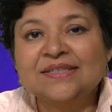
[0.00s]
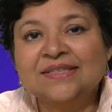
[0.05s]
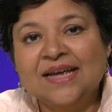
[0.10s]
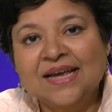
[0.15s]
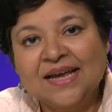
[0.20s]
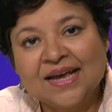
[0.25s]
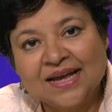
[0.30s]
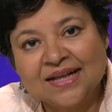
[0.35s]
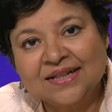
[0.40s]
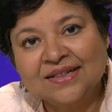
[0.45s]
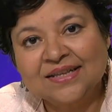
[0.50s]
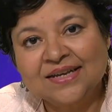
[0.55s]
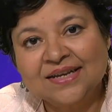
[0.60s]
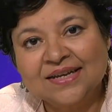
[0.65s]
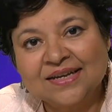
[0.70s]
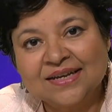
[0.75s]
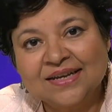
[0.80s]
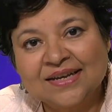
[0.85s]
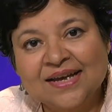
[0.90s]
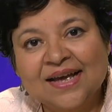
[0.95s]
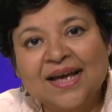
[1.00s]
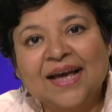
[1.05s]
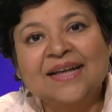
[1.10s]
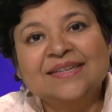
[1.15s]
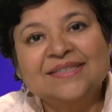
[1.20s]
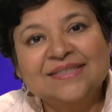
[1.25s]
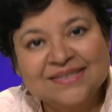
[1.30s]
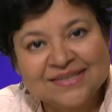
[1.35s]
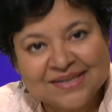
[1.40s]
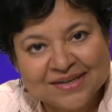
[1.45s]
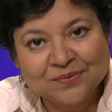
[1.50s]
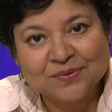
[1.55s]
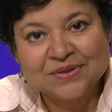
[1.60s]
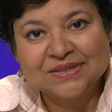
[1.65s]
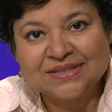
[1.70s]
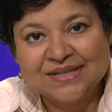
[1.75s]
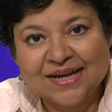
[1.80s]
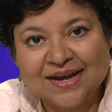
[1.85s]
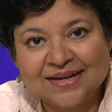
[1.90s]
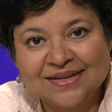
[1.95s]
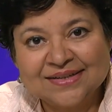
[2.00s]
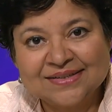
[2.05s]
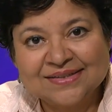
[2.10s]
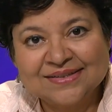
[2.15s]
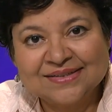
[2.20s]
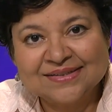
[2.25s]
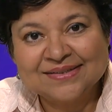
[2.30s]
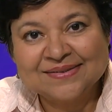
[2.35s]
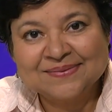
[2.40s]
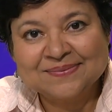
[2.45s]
stay healthy, and stick with science.